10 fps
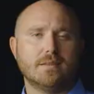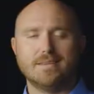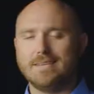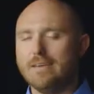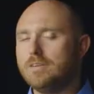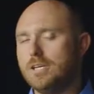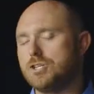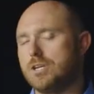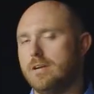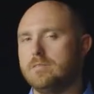The
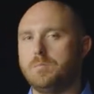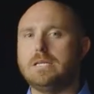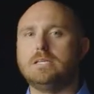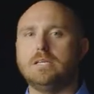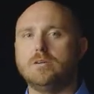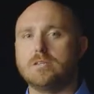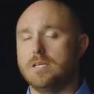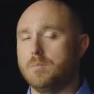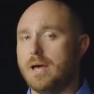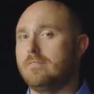definition of a BTU is
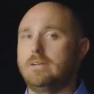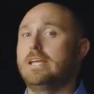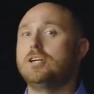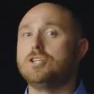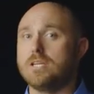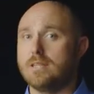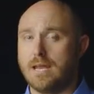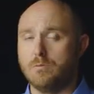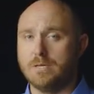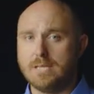the amount of energy that
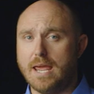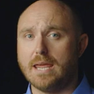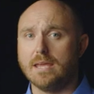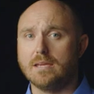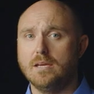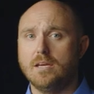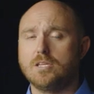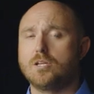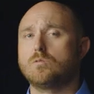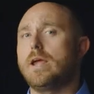it would take
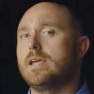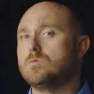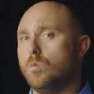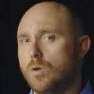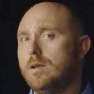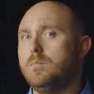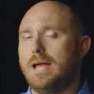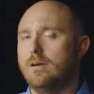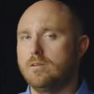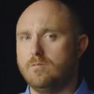to raise 1
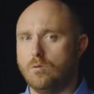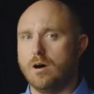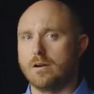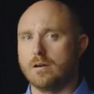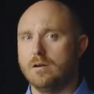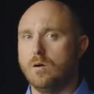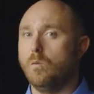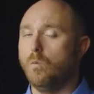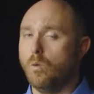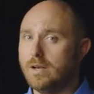pound of water
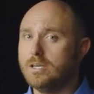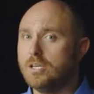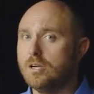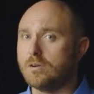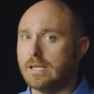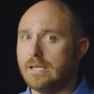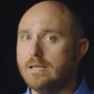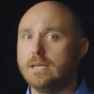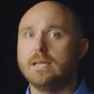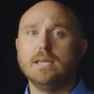1 degree
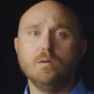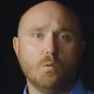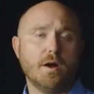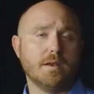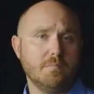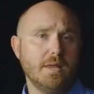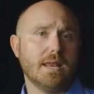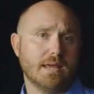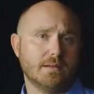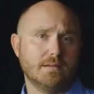in 1
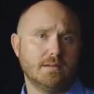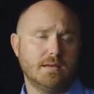minute.